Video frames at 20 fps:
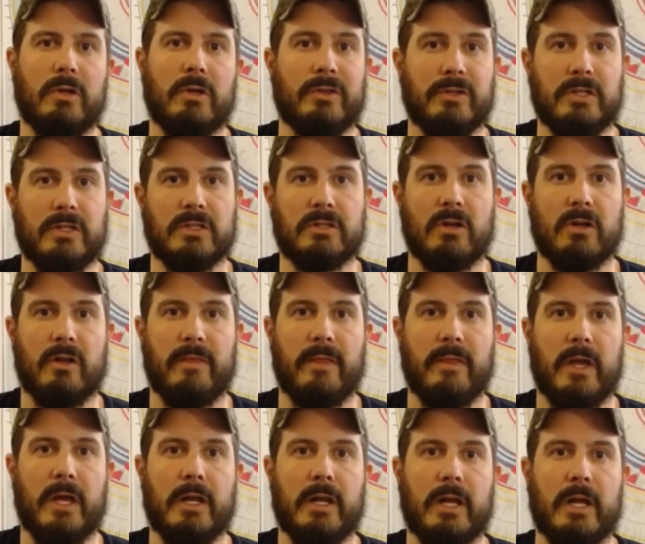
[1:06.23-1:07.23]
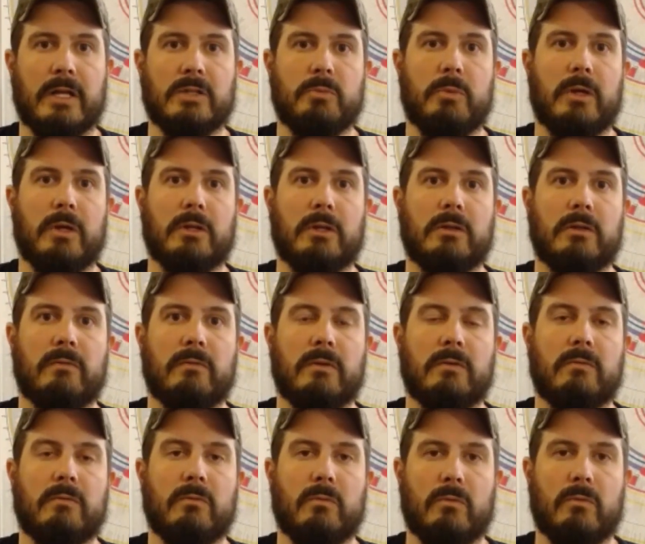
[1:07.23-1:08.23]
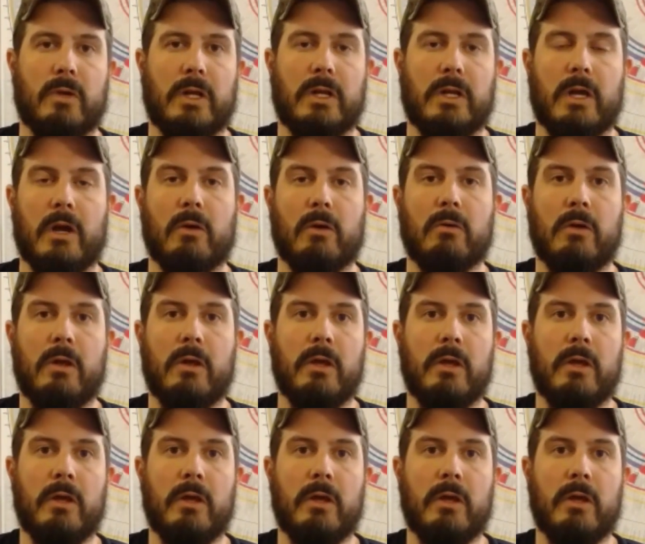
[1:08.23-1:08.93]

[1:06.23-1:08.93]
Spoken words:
at least on that aspect of it right now.